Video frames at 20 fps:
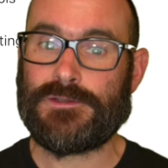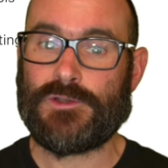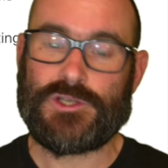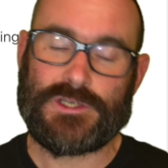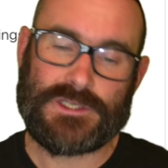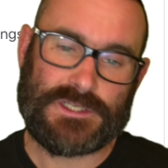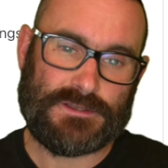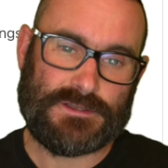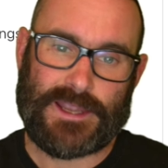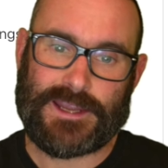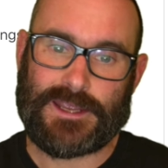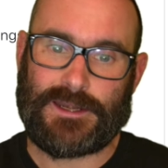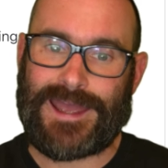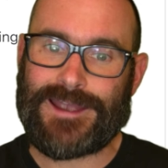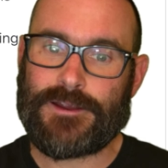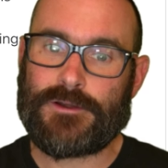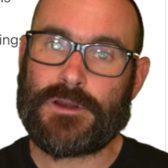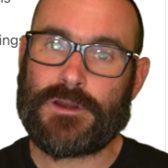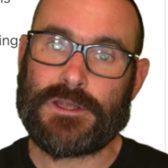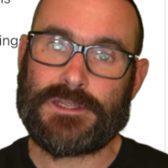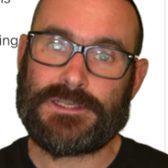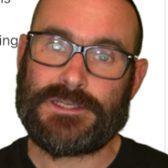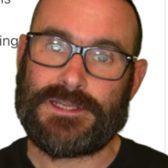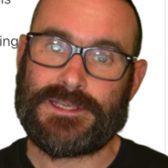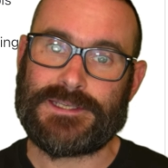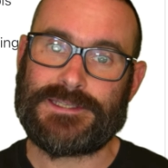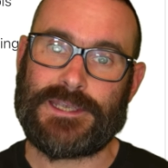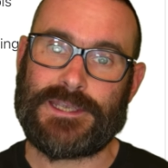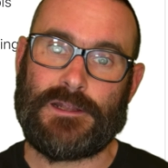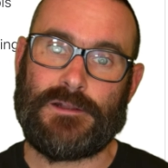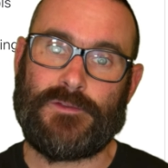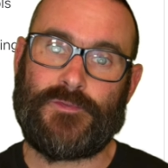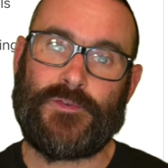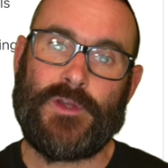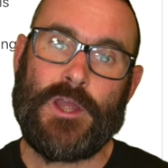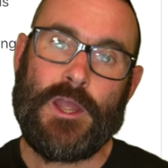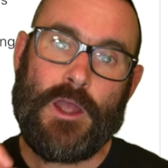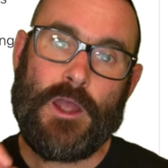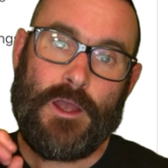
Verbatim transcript: which is like an aggregate in itself,